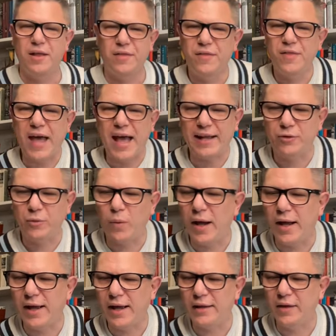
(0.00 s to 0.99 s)
That's
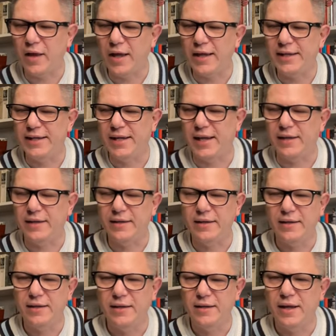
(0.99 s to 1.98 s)
why I like it.
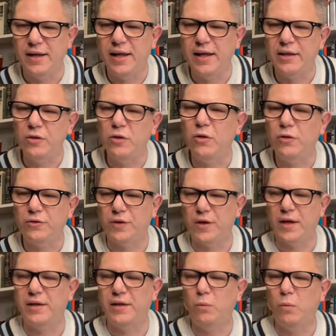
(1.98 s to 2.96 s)
It looks
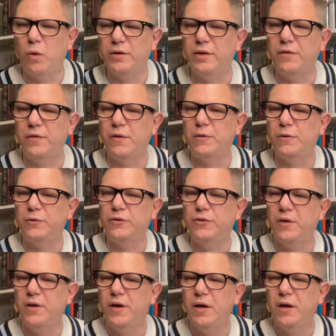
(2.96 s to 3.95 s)
like one of those